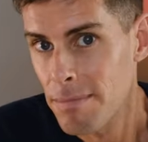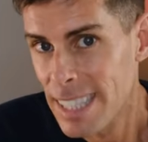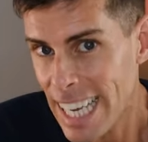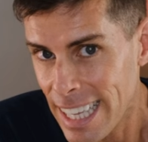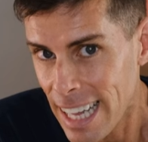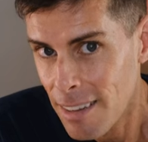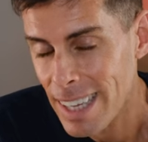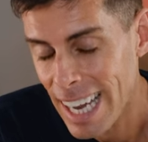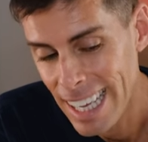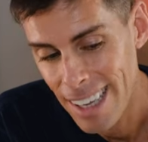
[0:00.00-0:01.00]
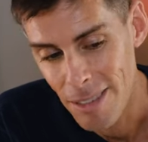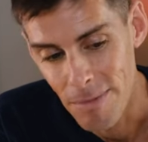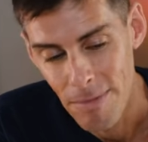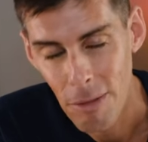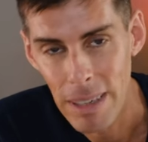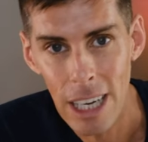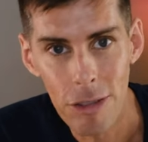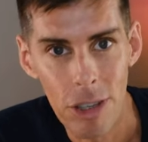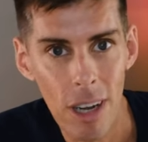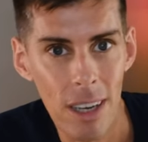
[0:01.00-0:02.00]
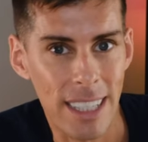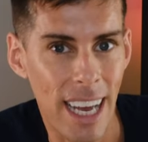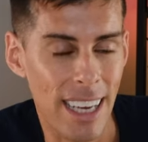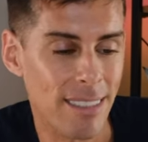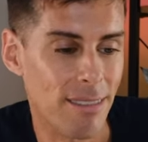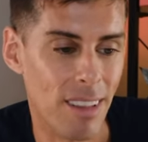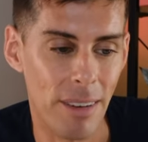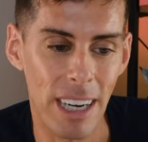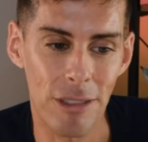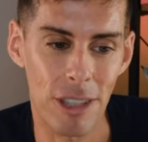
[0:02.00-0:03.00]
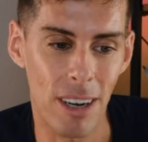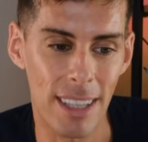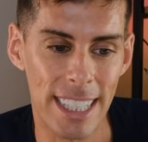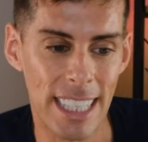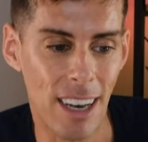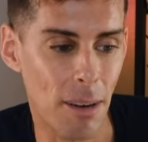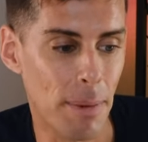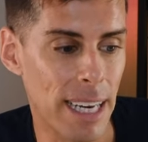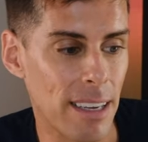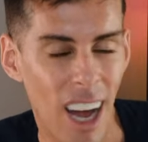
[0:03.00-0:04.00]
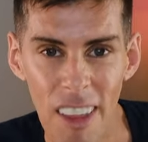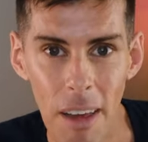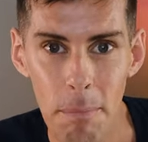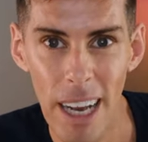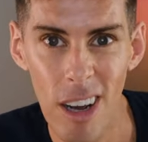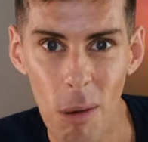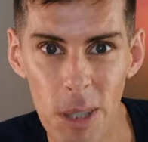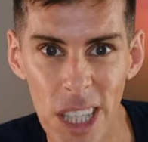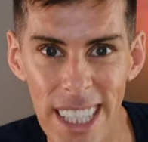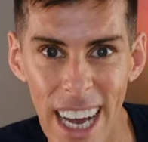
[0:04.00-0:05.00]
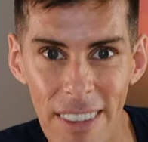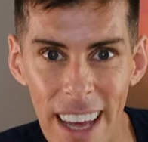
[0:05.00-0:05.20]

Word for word: saying that, I don't know. $300, guys. $300 is a lot of money. Are there better options out